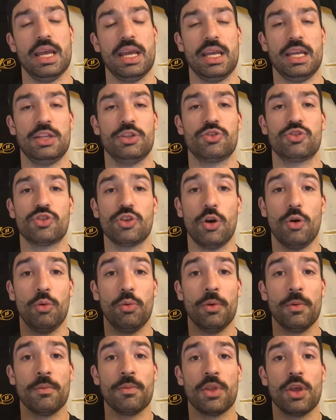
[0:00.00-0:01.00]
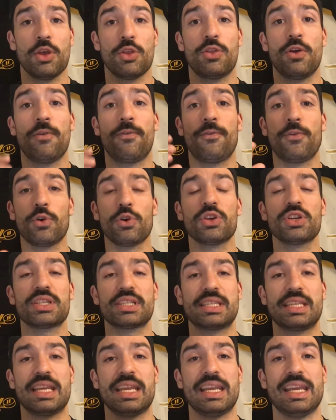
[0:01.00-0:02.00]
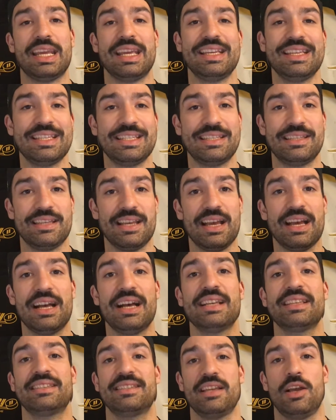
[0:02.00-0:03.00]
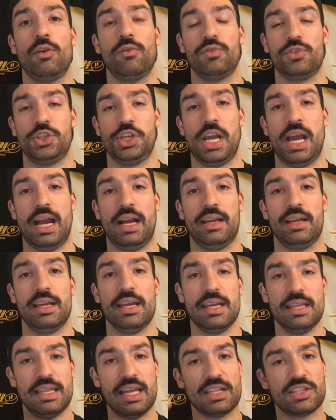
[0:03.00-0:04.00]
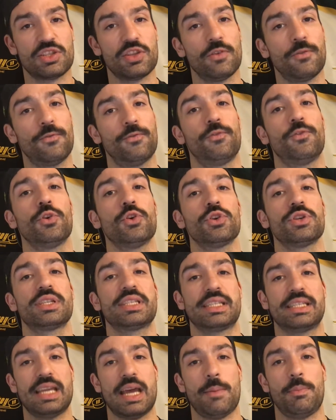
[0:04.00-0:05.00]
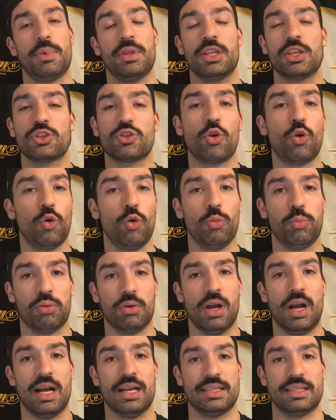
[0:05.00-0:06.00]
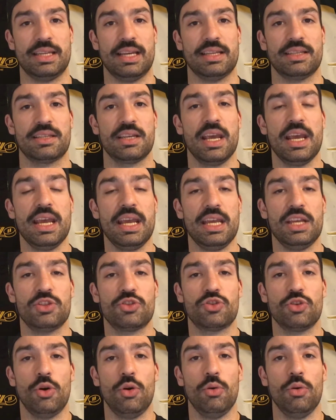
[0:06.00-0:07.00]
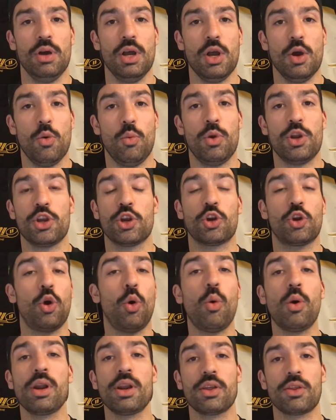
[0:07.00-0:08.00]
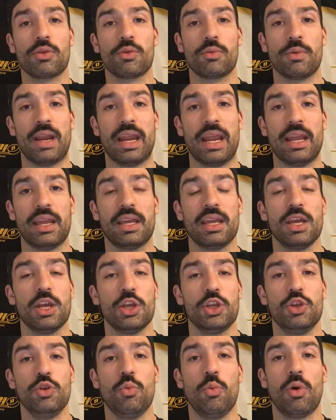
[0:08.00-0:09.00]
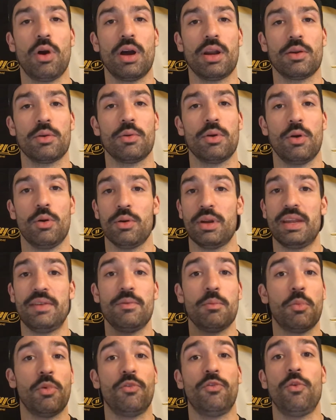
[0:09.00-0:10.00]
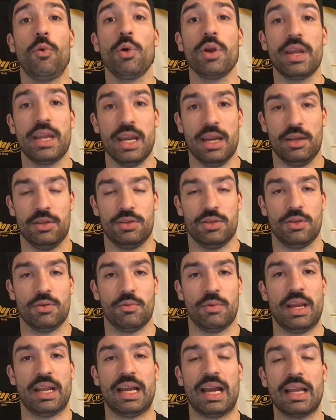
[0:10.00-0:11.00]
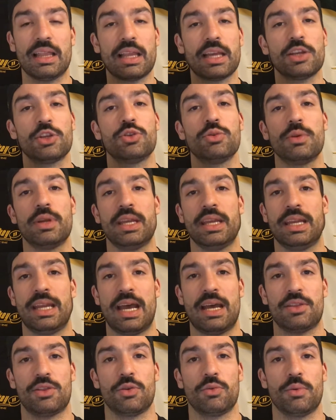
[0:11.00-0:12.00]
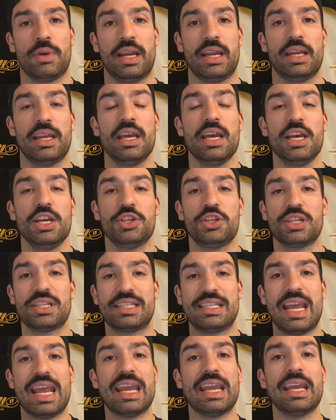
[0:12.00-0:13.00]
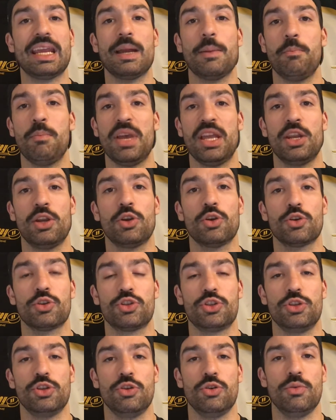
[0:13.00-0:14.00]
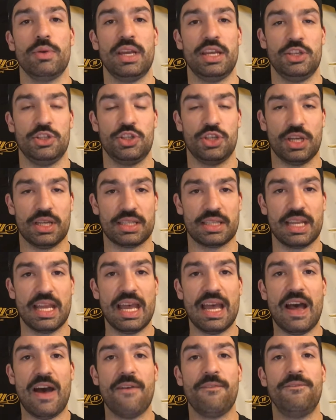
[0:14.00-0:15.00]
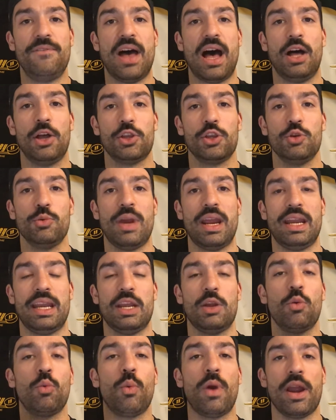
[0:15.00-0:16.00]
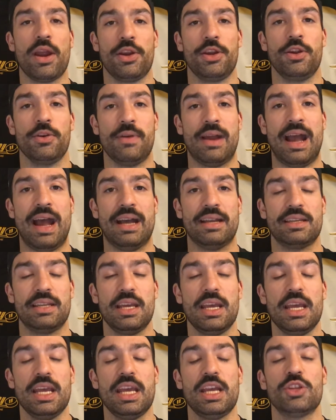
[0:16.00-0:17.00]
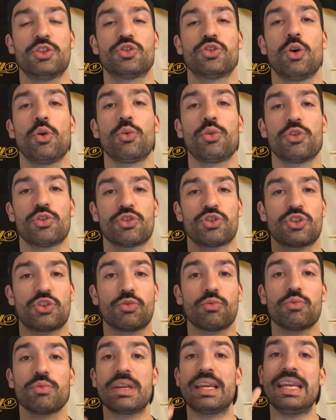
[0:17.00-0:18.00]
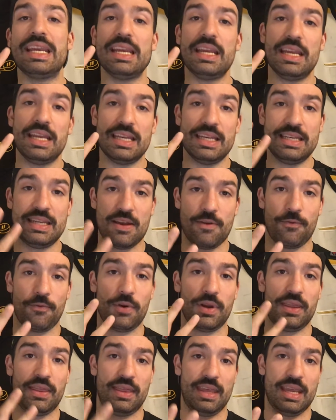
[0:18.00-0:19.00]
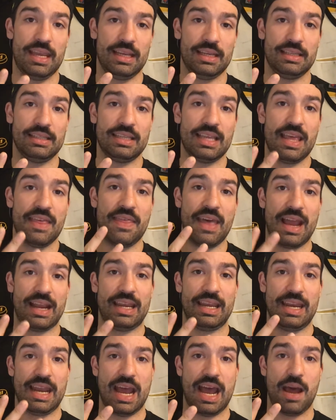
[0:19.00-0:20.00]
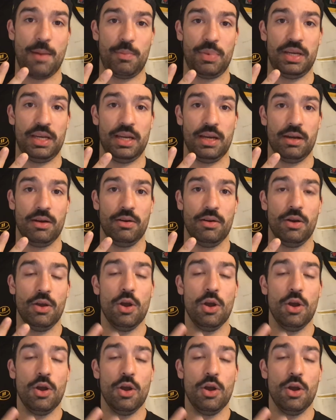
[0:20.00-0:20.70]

And so the first thing is a self-check. That's the first step in this whole process. And so when you're going to the rink, you want to, or even before you get into the rink, I like doing it at the rink, just taking a minute or two and just evaluating where you're at. And so there's three different things that can happen here.